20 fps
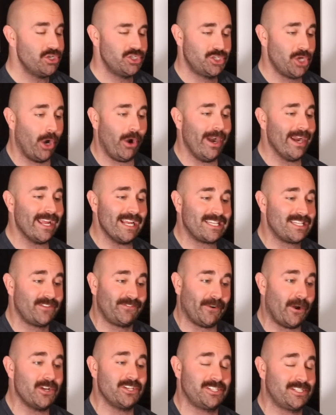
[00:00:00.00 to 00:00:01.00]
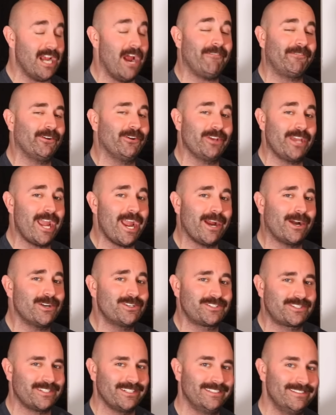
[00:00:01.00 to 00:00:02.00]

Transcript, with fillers: during its first several years?